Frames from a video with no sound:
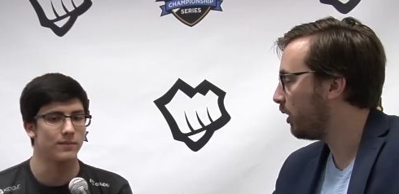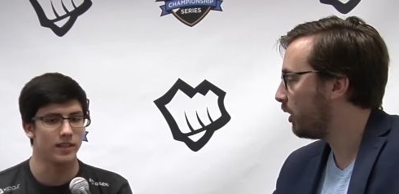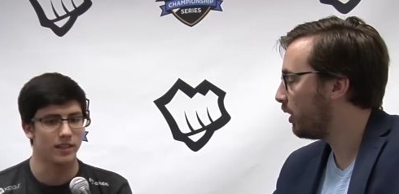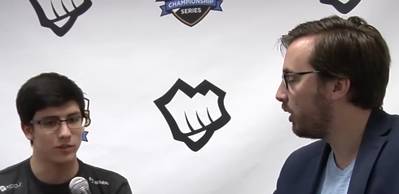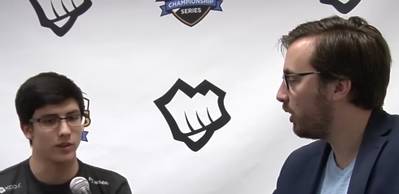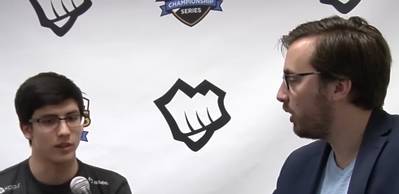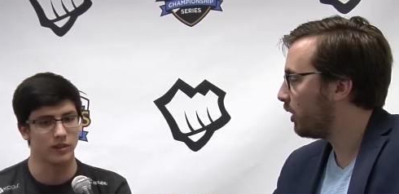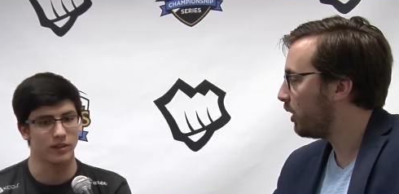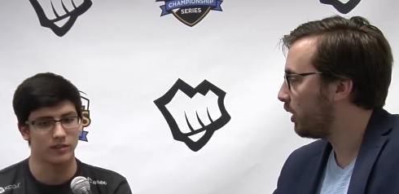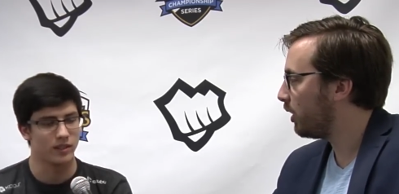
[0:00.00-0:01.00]
Speaker 1: he is working
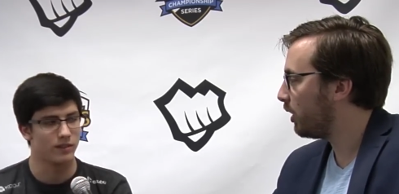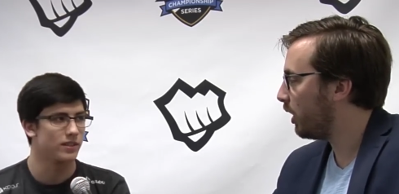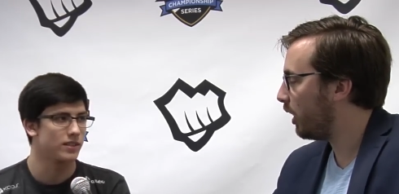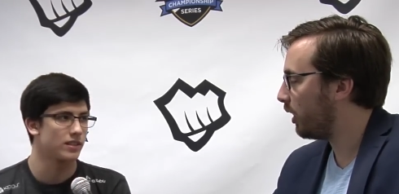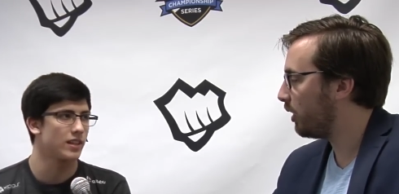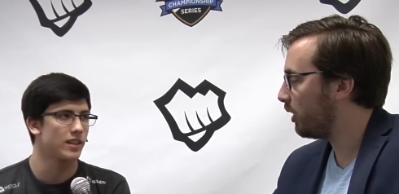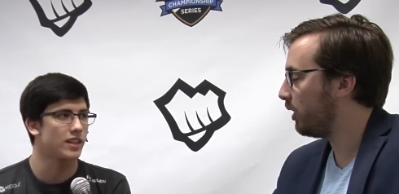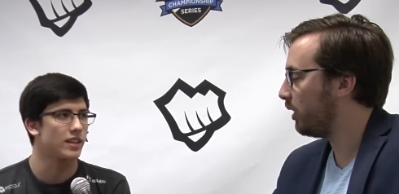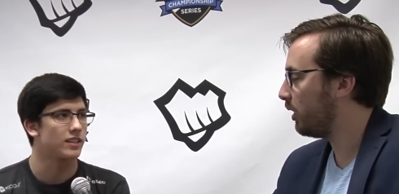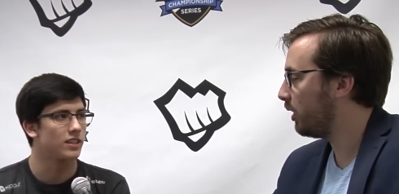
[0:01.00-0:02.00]
with his team. It's, It has
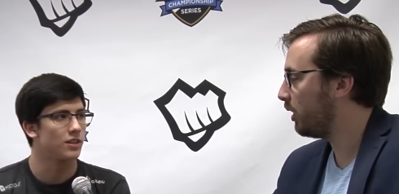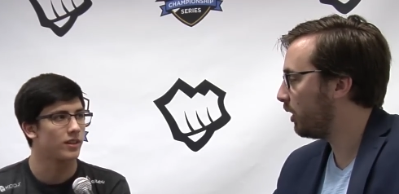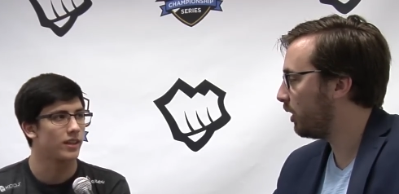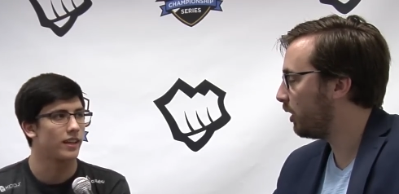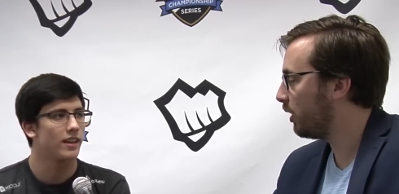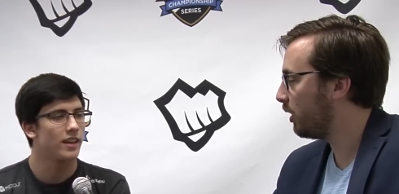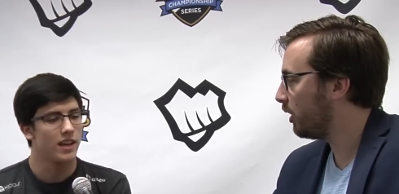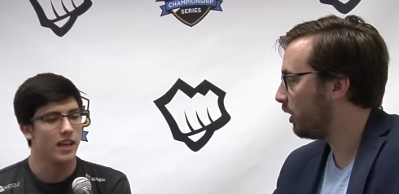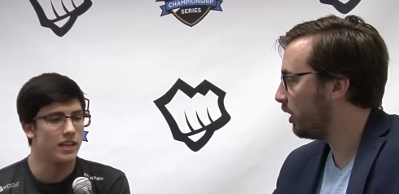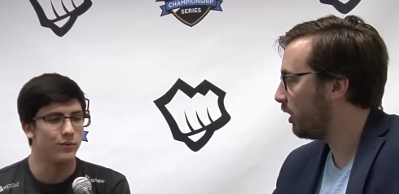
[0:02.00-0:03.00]
nothing to do with like
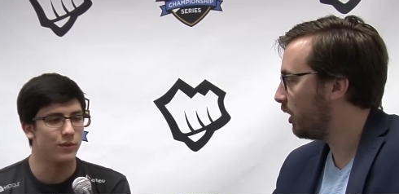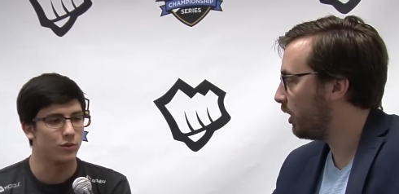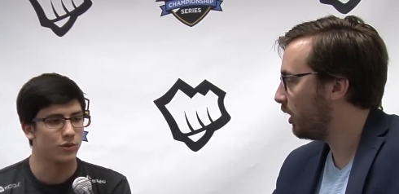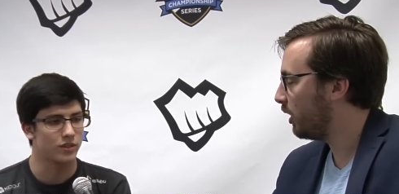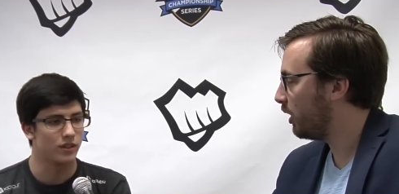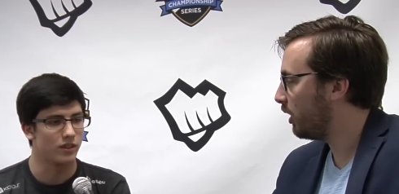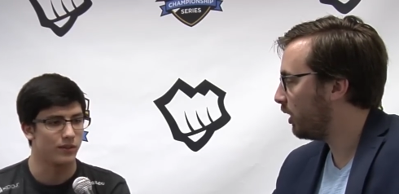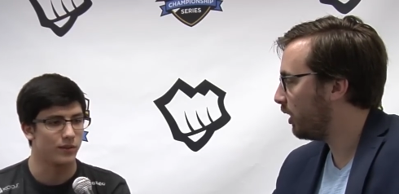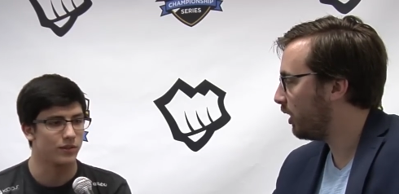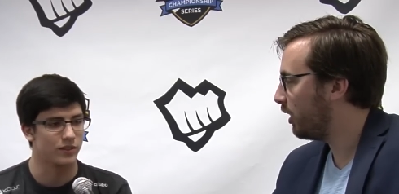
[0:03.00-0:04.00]
individual skill
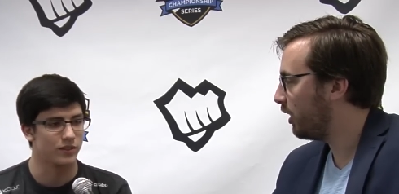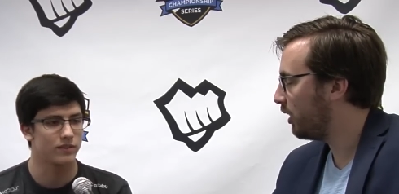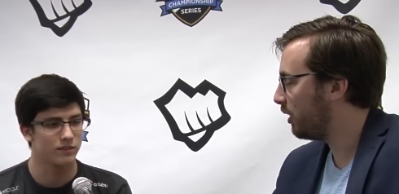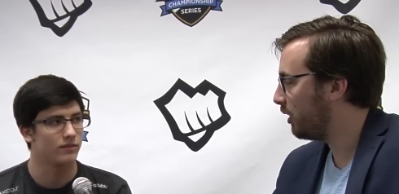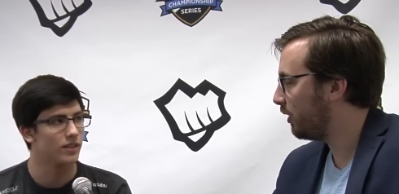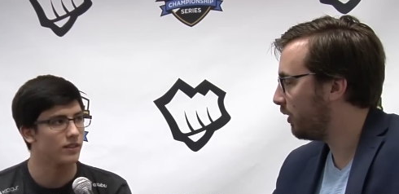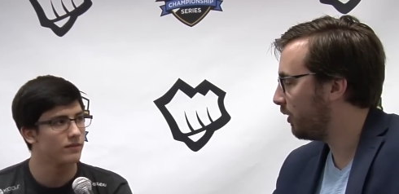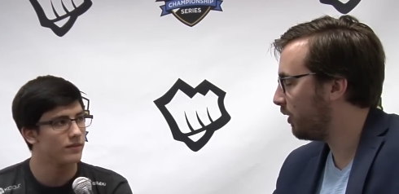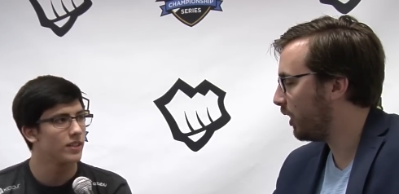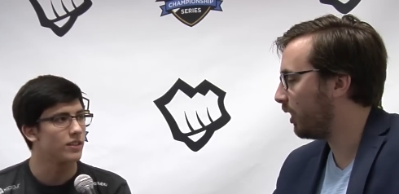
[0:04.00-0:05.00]
level. It's just yeah, you know,
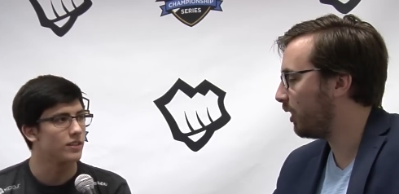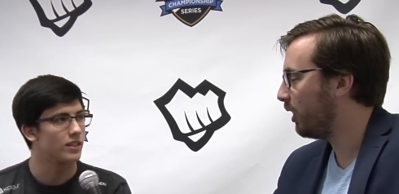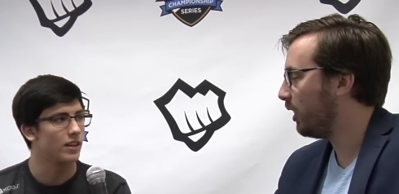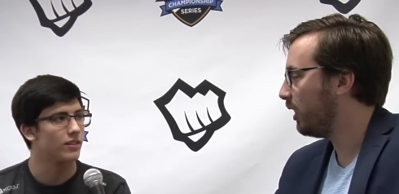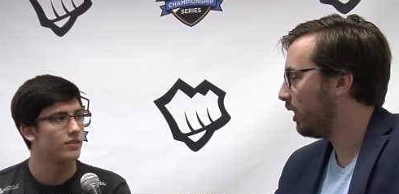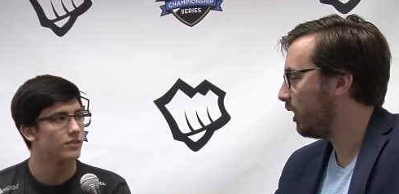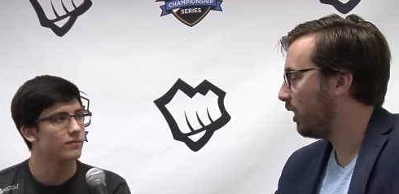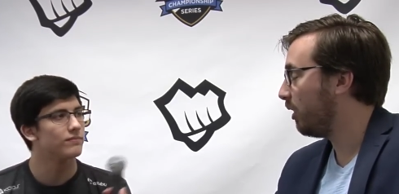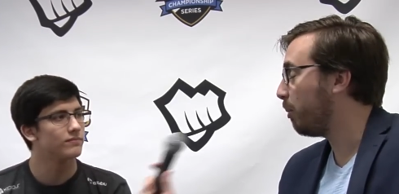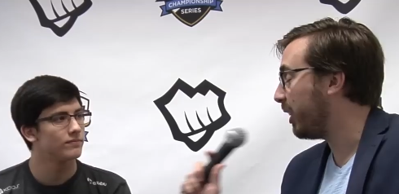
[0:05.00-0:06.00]
just how it is.
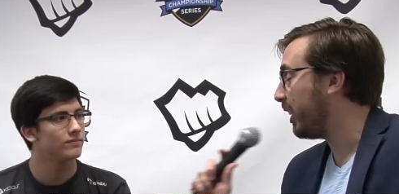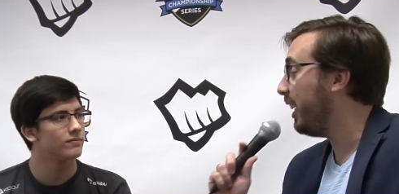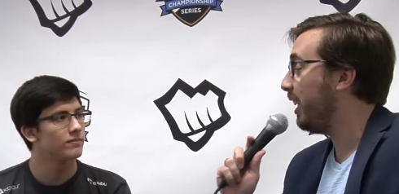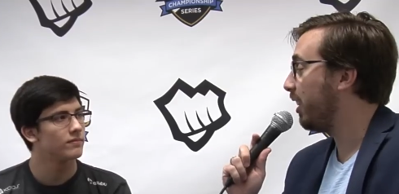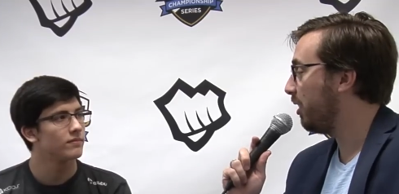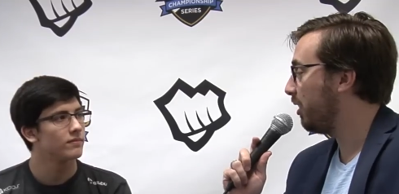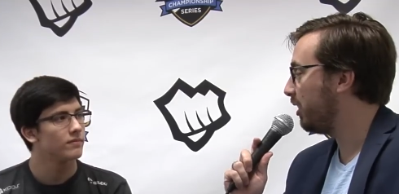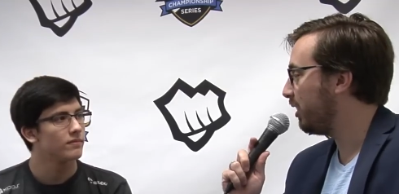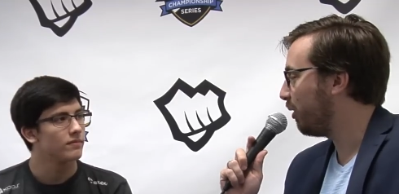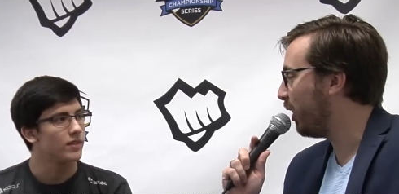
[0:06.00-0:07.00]
What about
Speaker 2: Keith?
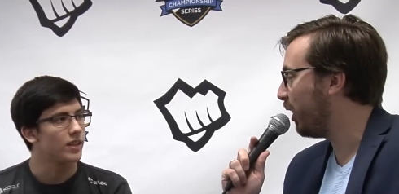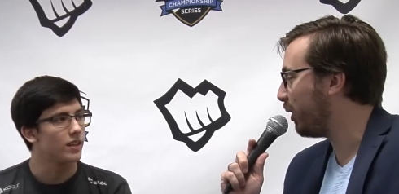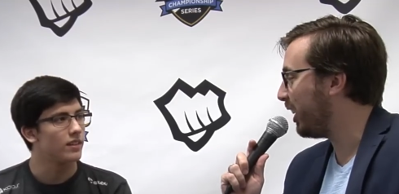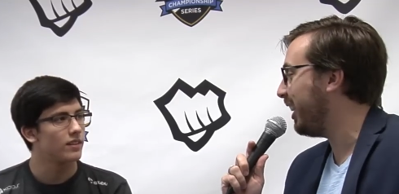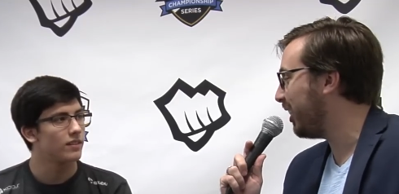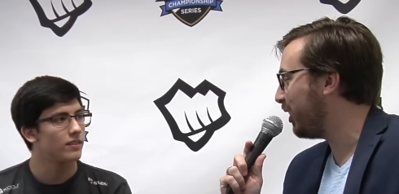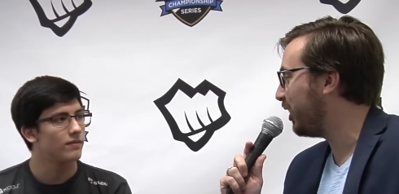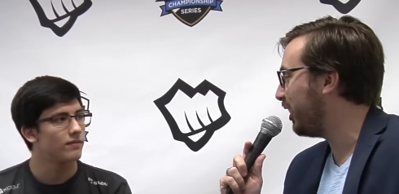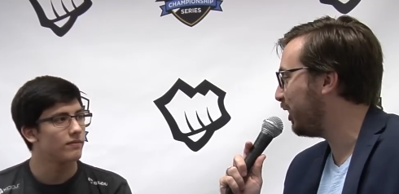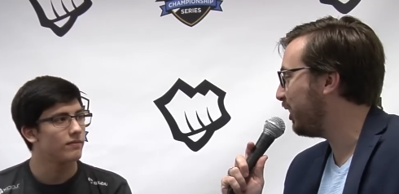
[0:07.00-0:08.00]
Whenever Keith is
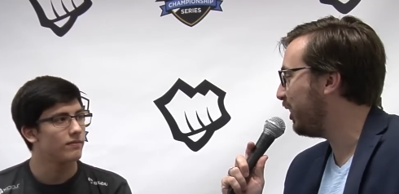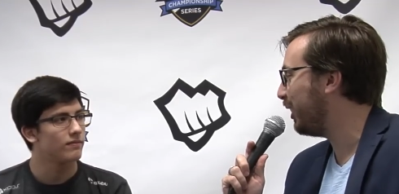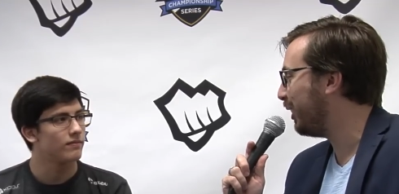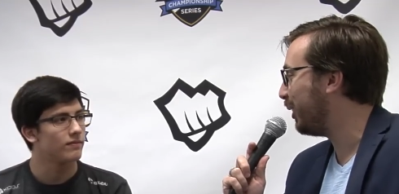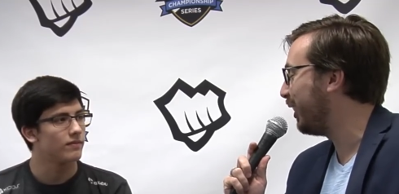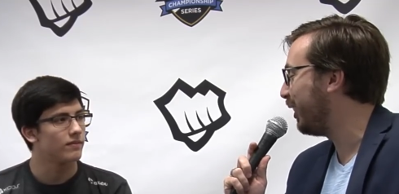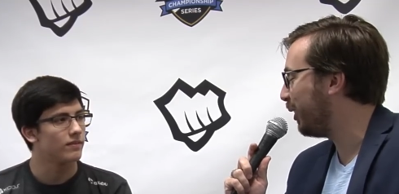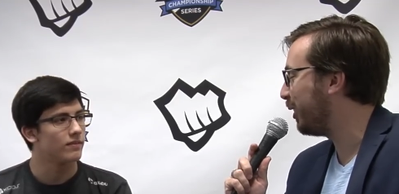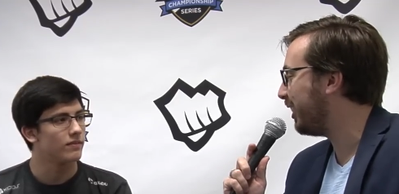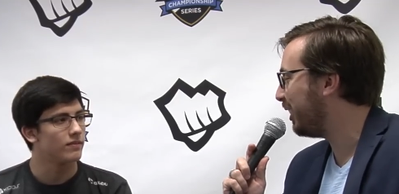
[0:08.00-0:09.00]
on TL and
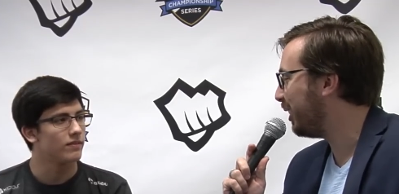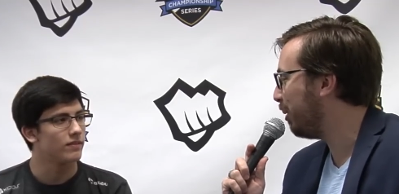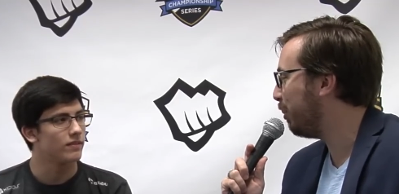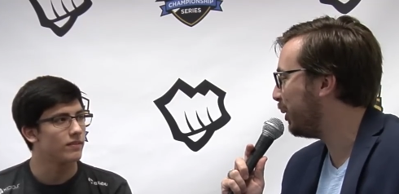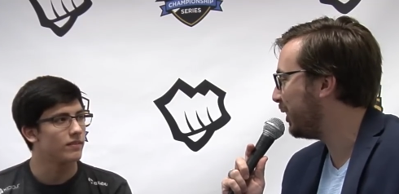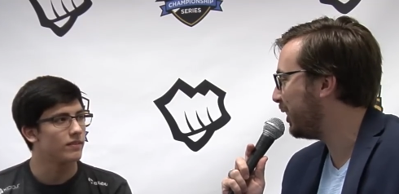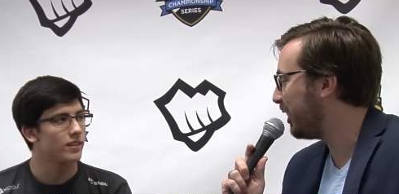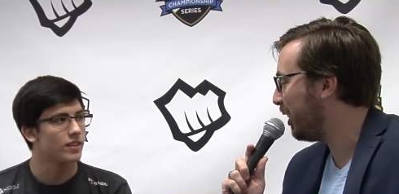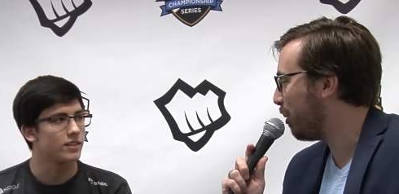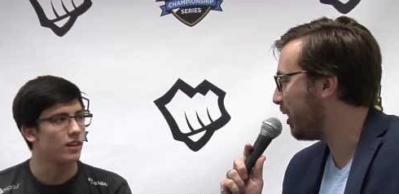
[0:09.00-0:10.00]
you're on Impulse, is
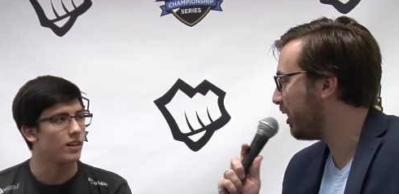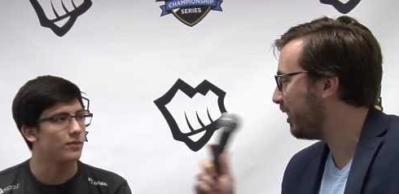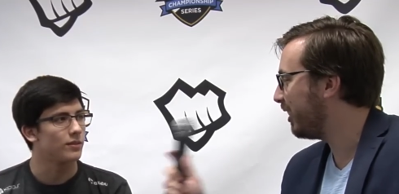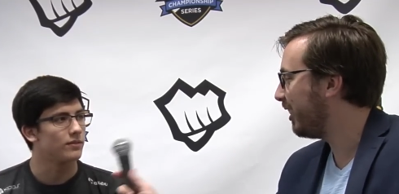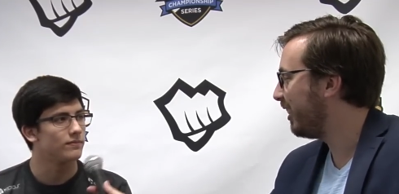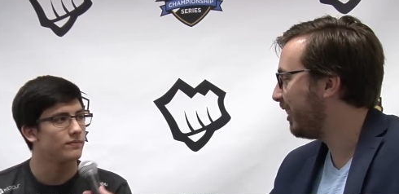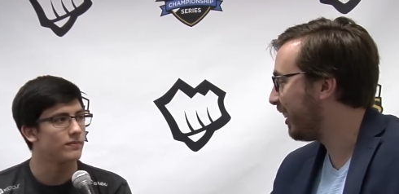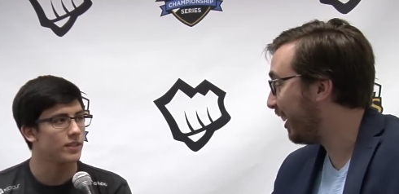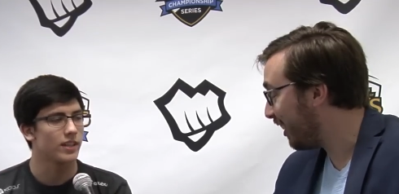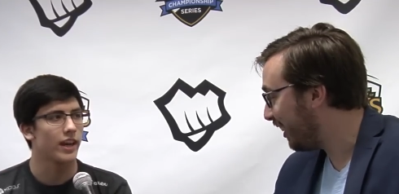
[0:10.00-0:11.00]
Keith better?
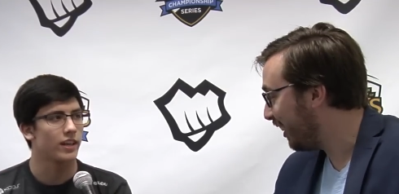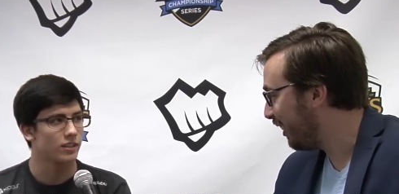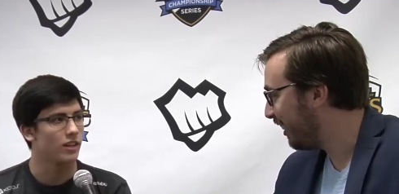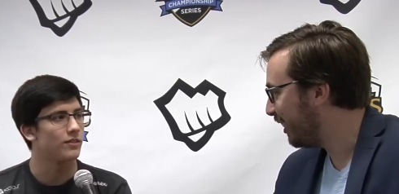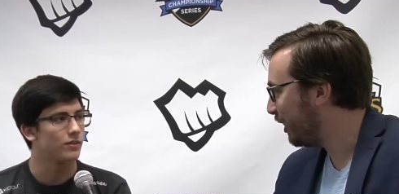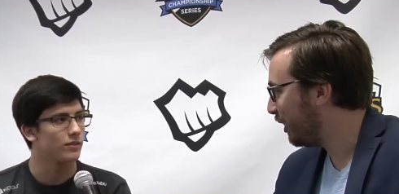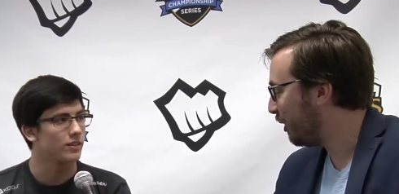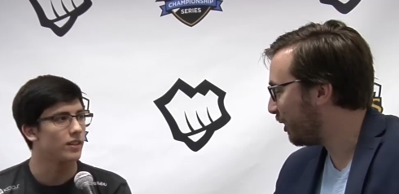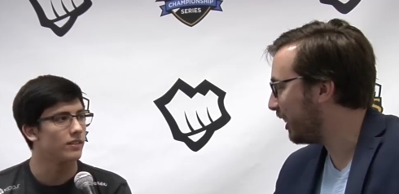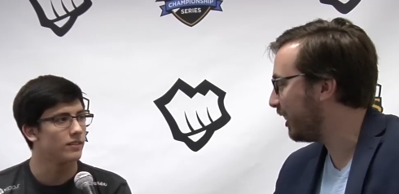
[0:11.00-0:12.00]
Speaker 1: He's actually awful. Yeah. Really?